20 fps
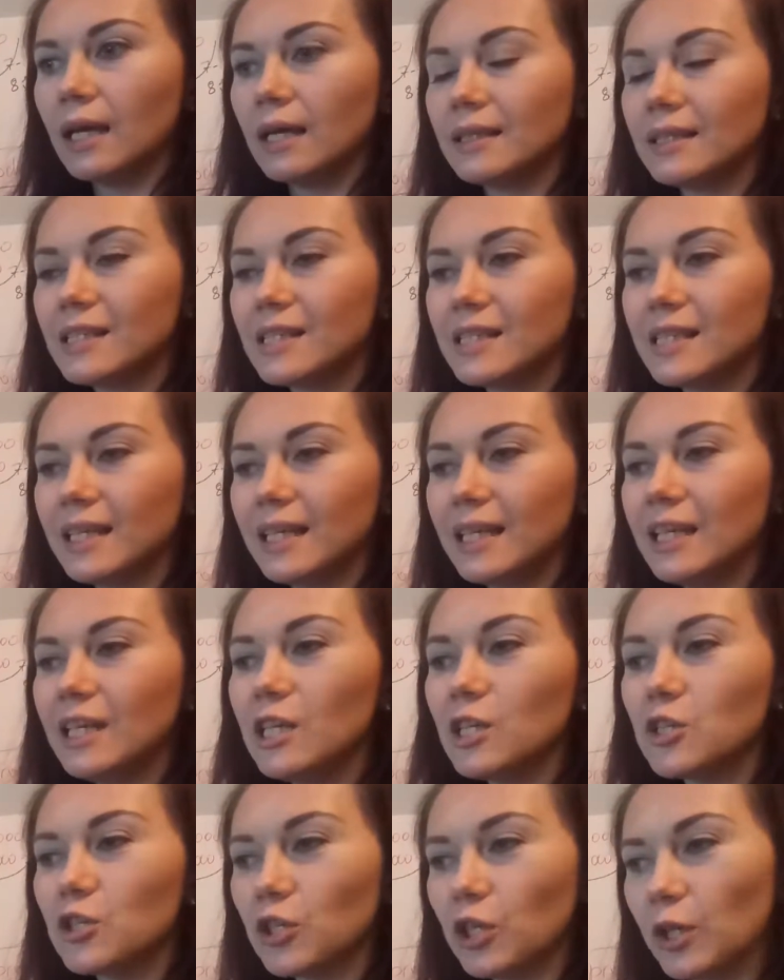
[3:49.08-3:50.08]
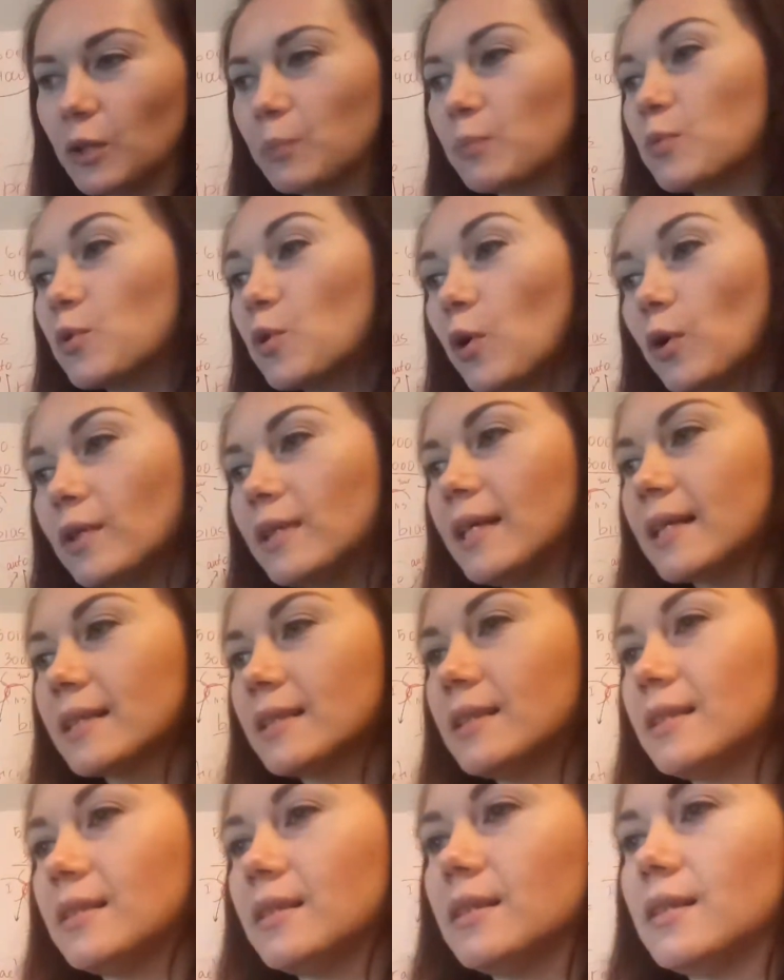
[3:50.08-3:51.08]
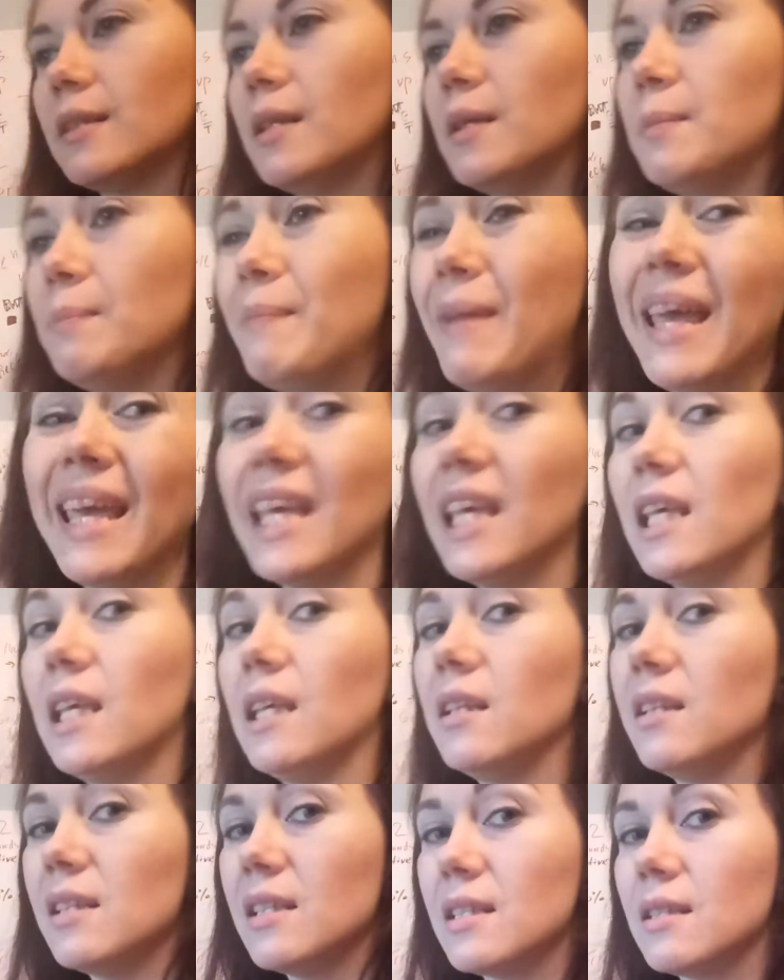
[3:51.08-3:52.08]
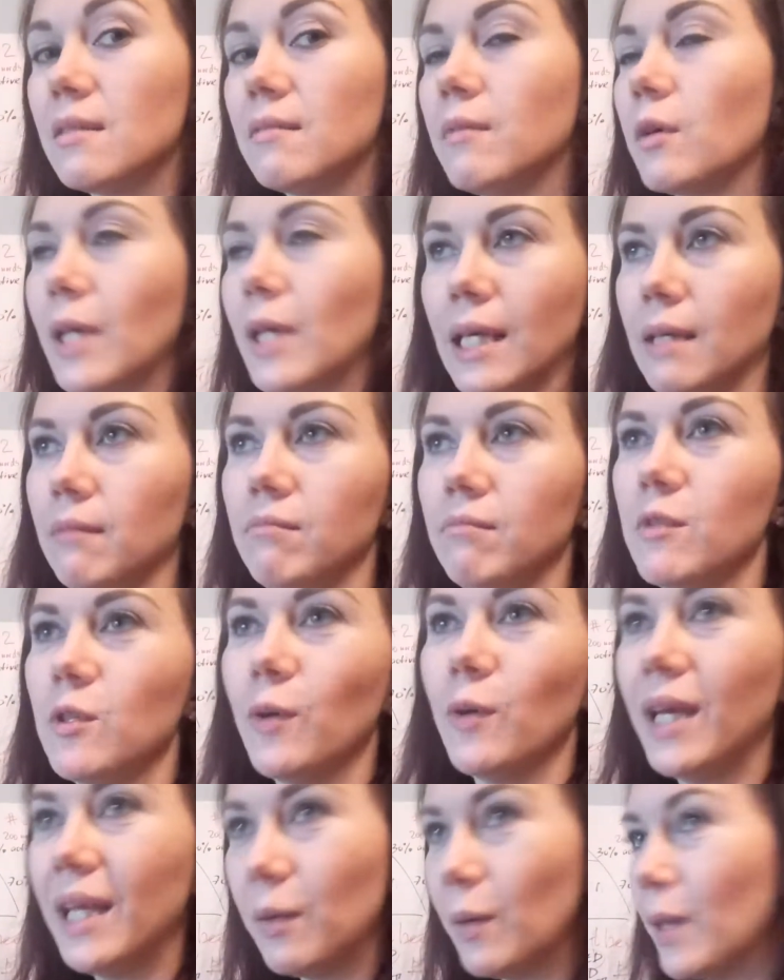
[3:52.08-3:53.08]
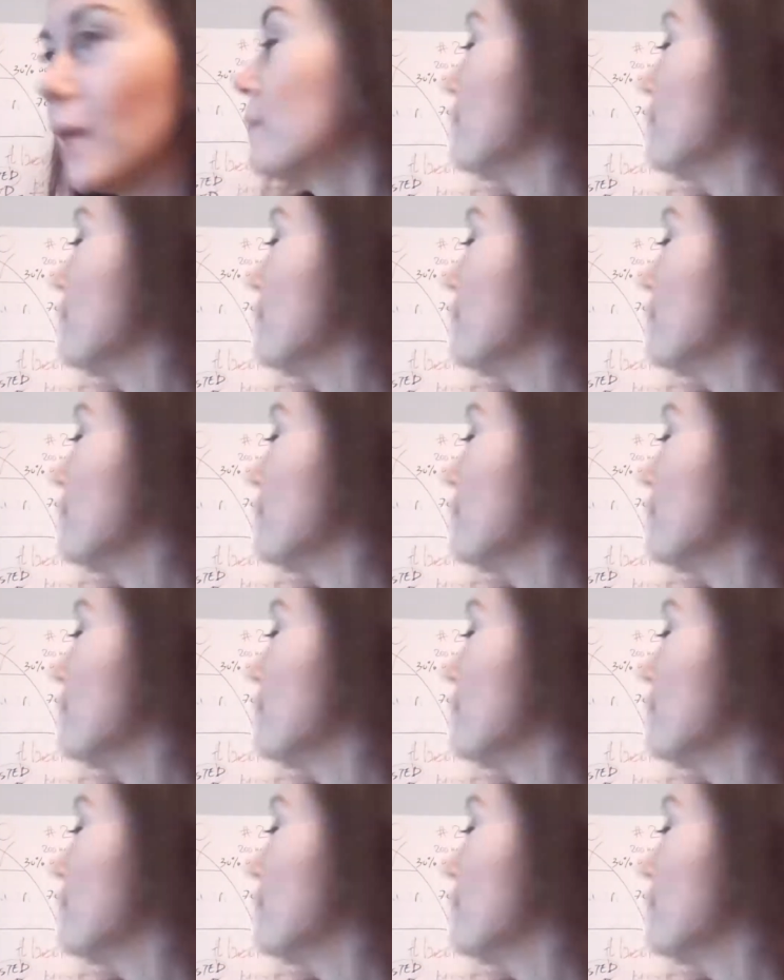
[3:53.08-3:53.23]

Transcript: this initial product making. Okay, so anyway,